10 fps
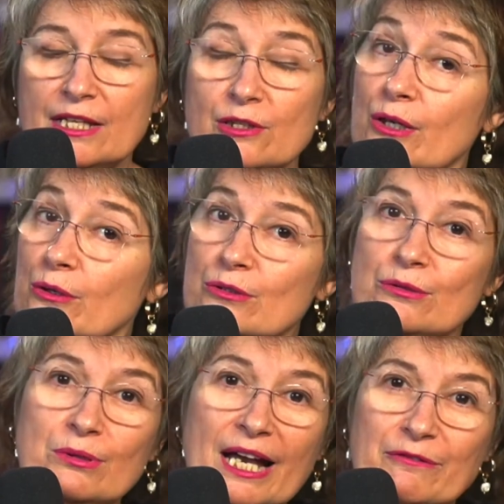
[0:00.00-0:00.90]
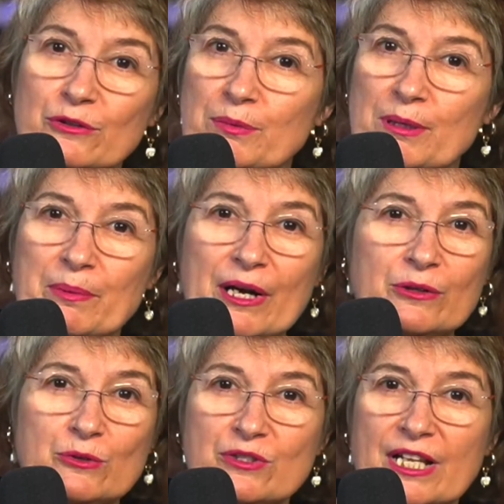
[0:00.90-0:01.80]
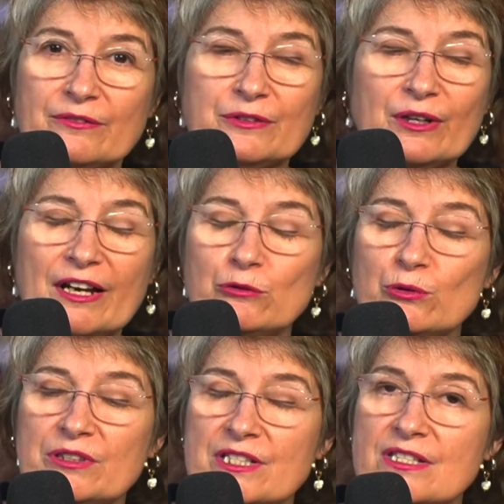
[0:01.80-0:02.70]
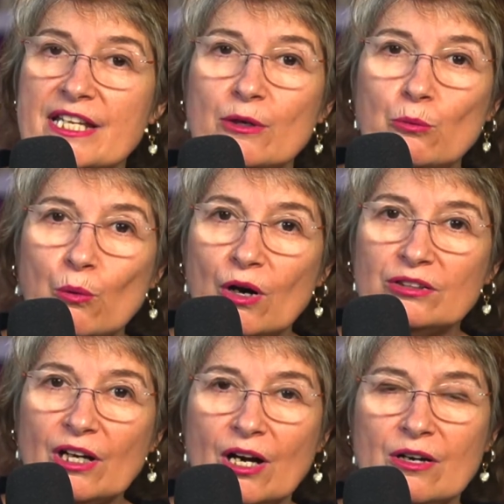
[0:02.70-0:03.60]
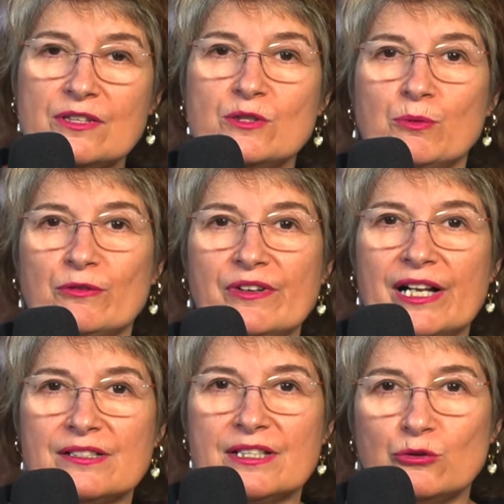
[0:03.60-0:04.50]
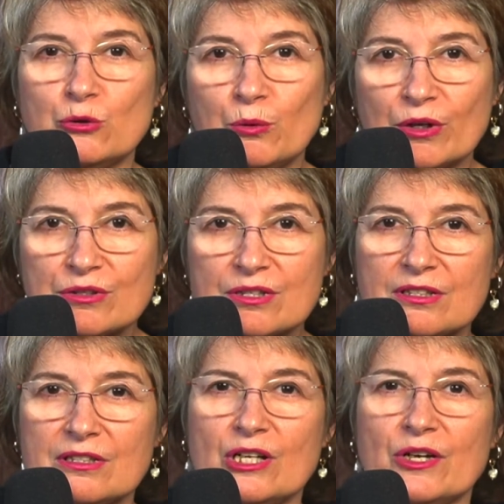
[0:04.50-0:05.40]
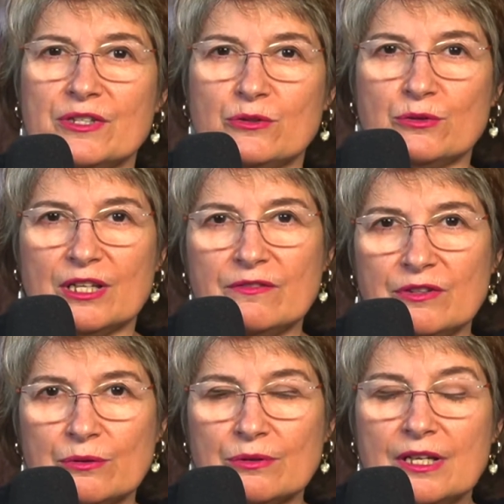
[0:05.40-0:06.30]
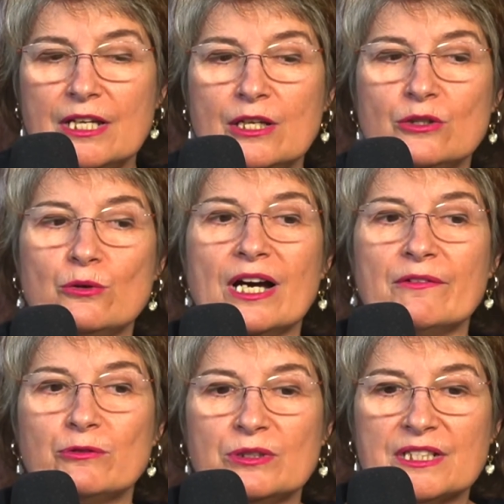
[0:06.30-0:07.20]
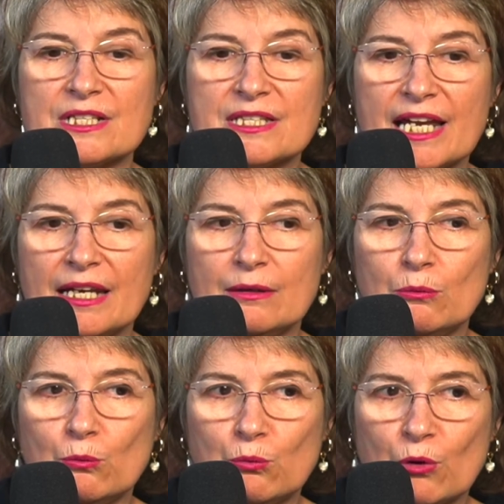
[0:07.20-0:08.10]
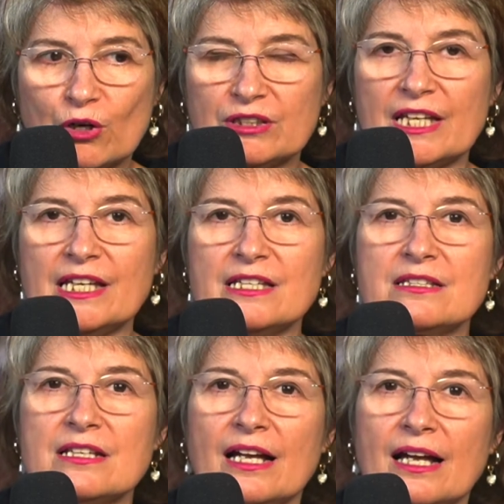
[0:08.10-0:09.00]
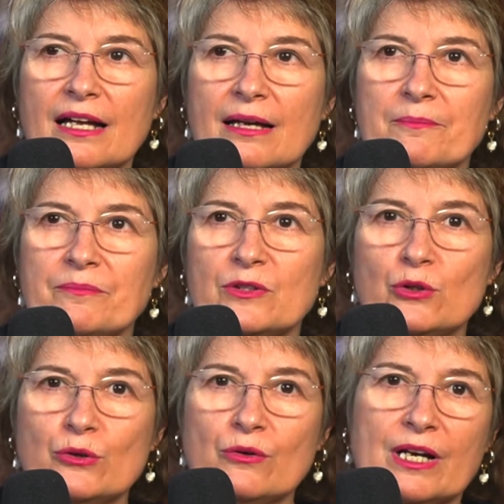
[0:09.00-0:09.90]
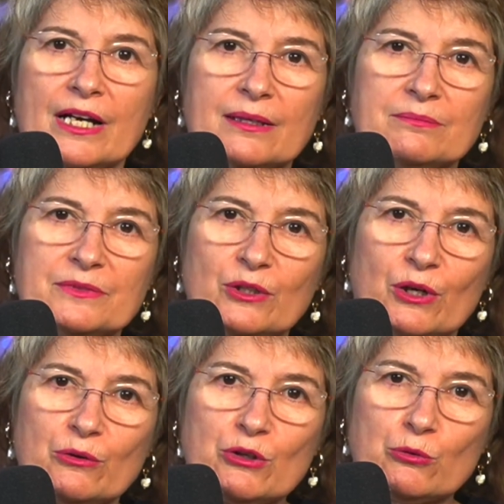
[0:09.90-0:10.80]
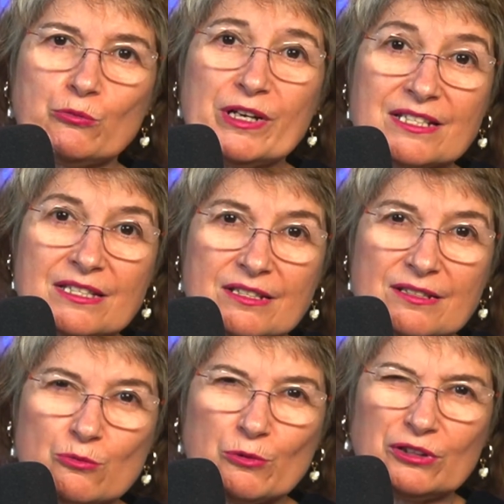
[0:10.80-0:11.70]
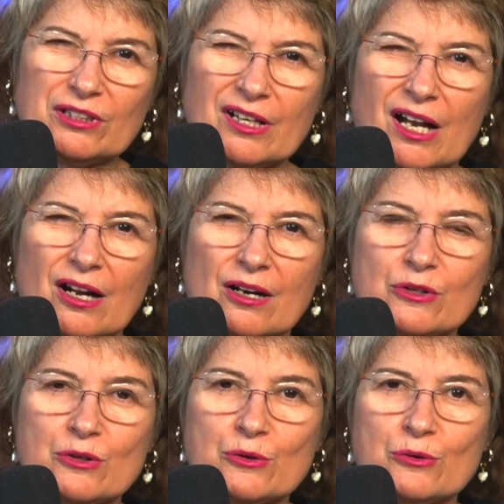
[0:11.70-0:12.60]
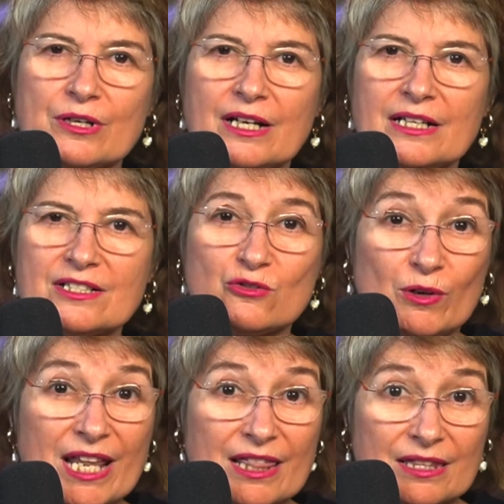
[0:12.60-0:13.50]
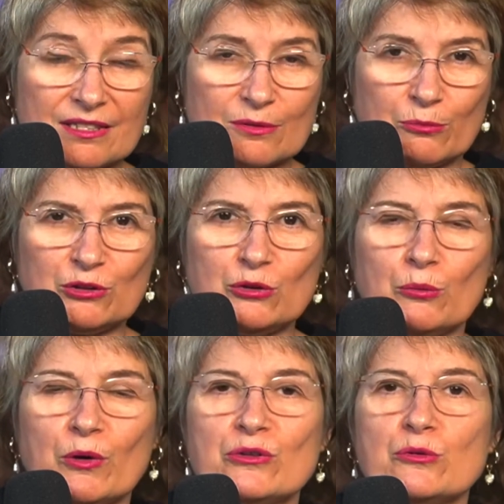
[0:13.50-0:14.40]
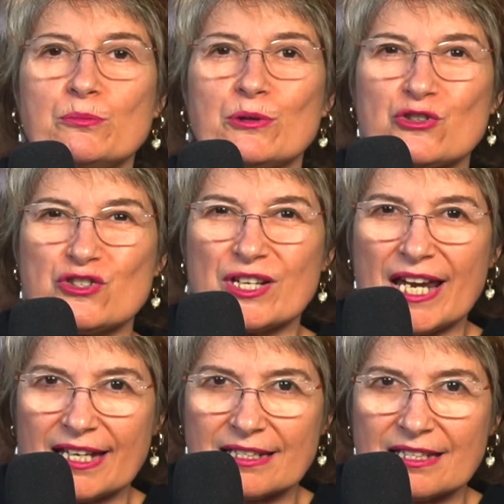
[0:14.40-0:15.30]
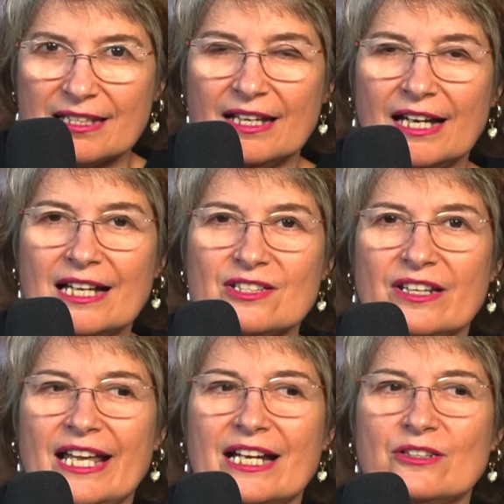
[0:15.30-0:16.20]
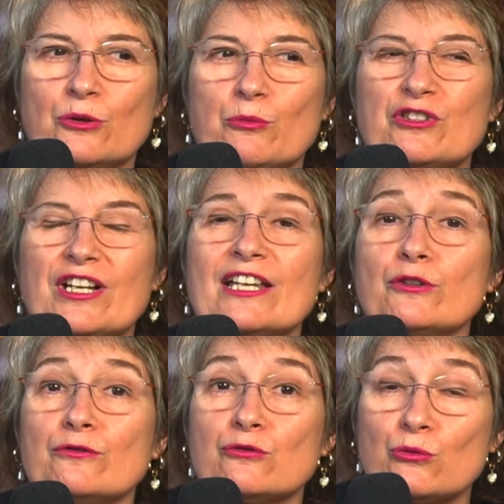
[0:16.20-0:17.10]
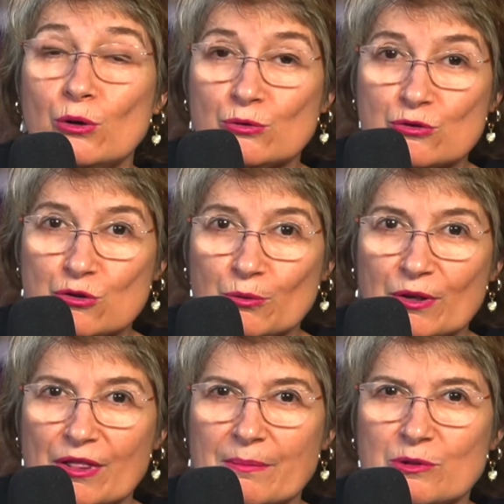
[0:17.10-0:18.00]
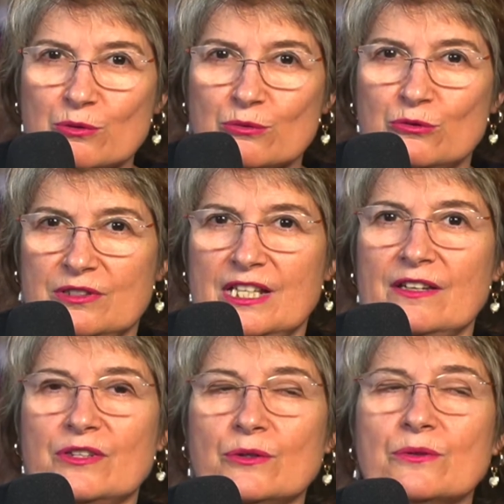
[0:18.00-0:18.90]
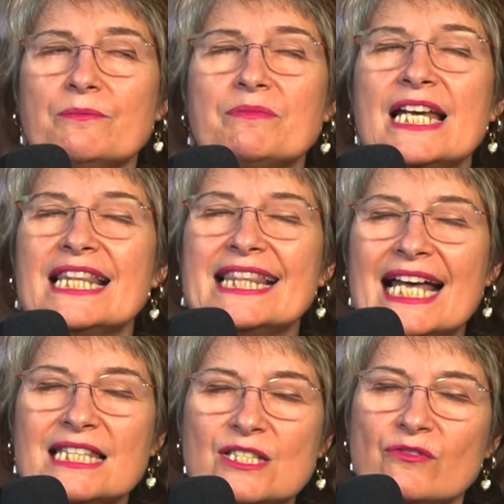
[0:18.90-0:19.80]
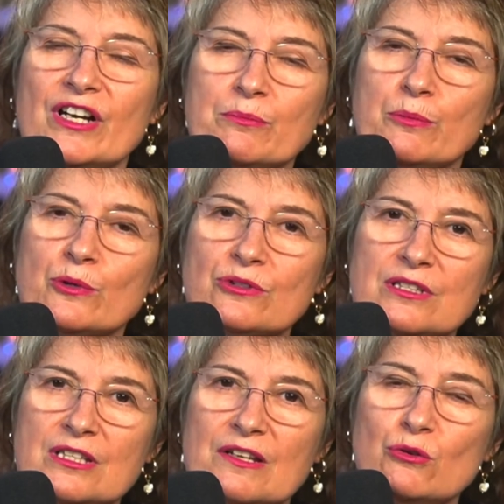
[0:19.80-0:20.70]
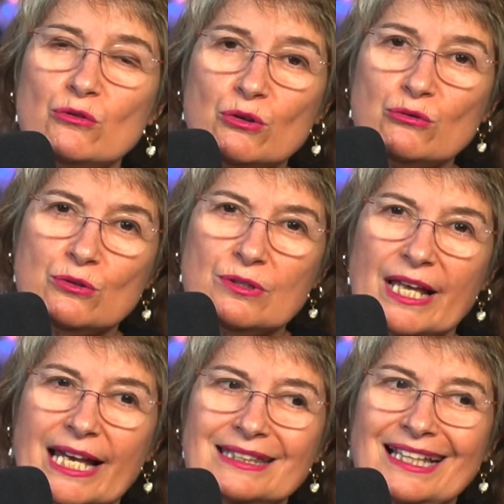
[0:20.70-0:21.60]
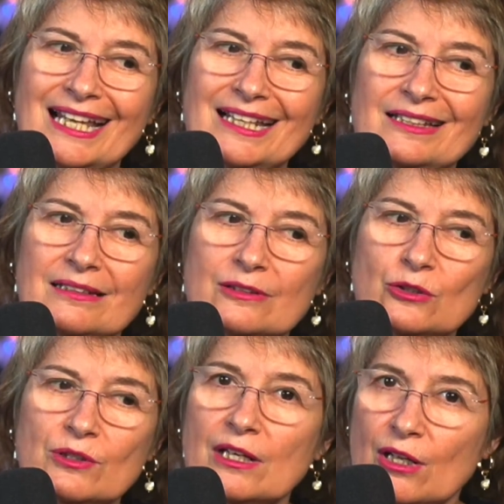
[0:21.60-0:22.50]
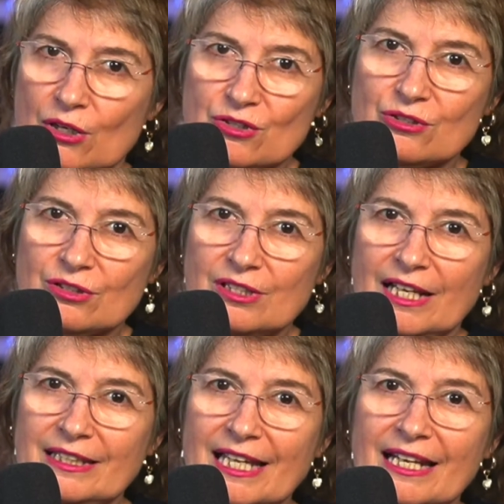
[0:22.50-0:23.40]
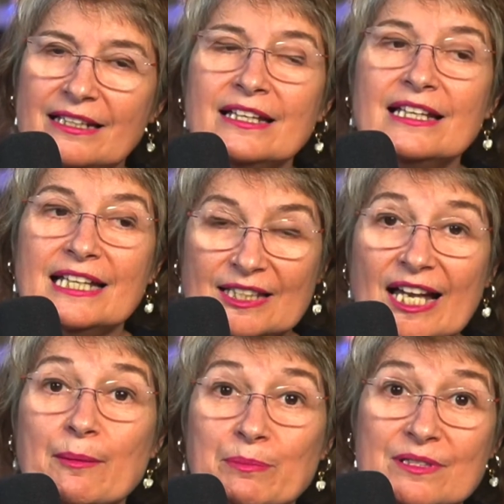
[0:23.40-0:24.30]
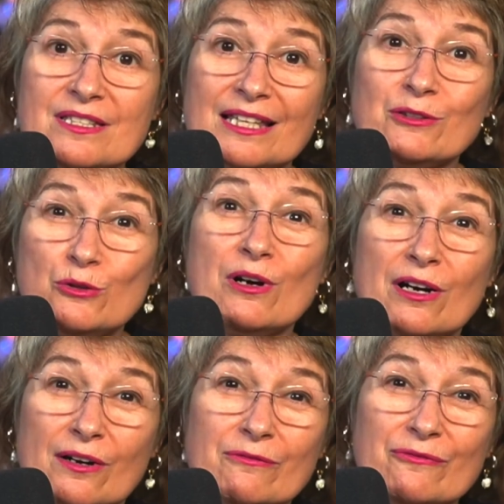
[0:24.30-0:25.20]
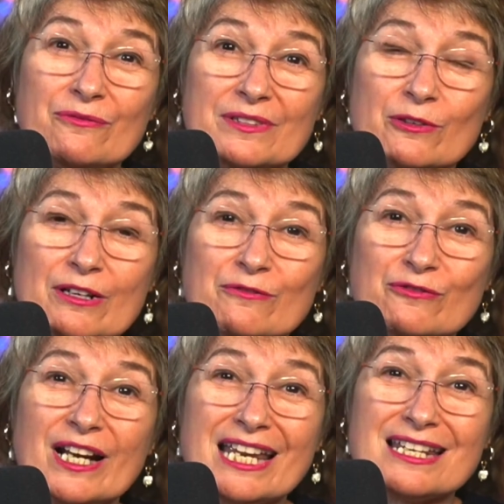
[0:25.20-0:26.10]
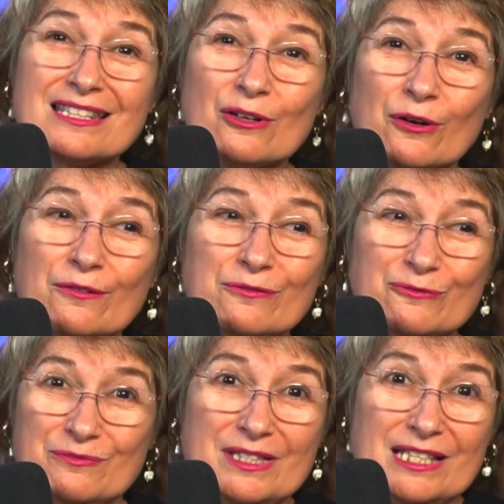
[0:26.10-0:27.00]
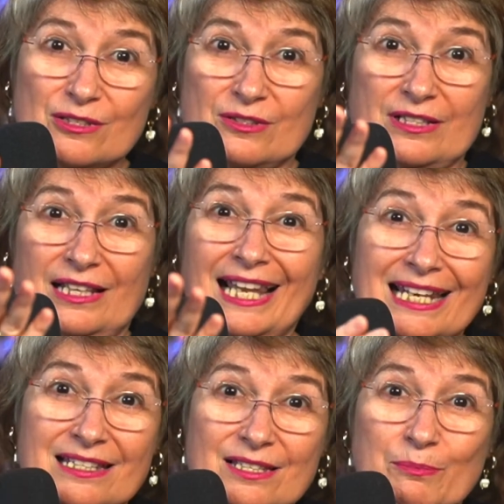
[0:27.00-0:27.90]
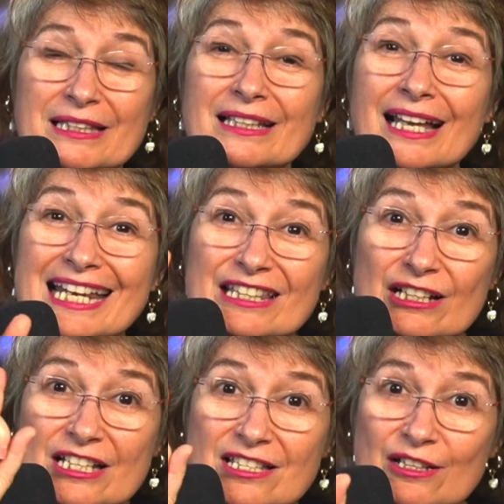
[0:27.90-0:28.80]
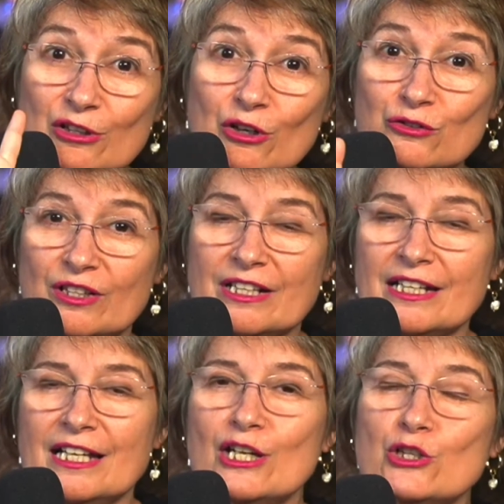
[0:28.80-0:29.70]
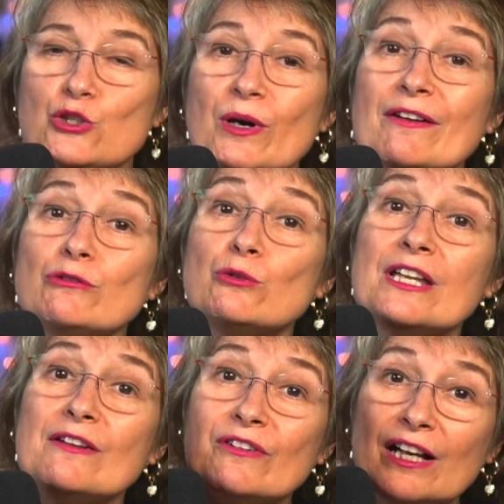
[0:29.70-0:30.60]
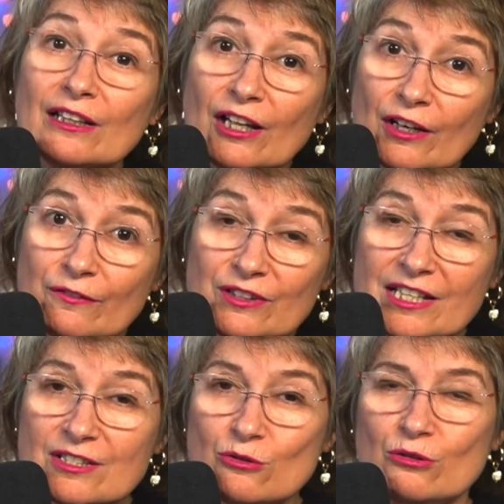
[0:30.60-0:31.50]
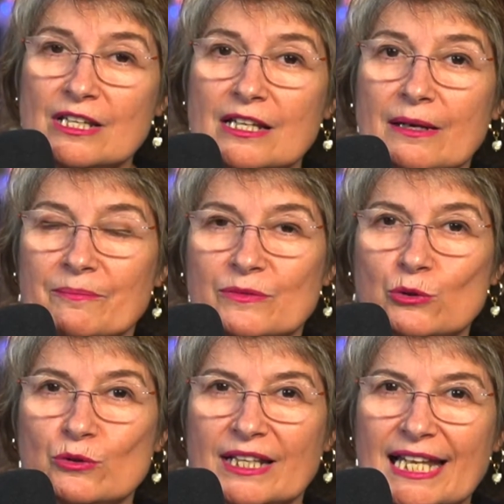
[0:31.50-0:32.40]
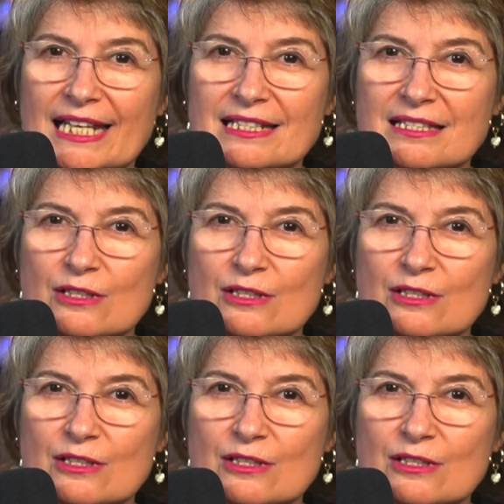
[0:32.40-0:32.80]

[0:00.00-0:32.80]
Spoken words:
You know, you have to prepare yourself. You have to understand what are these profiles that you want the others to give you. You have to understand what is your weaknesses, what are your strengths, what you want to project as an actor, what kind of roles you want them to give you. That is very important. If you don't do that, then you're lost. And then it happens that you're afraid of this lens. But it's the contrary. You have to give a lot of things to the lens.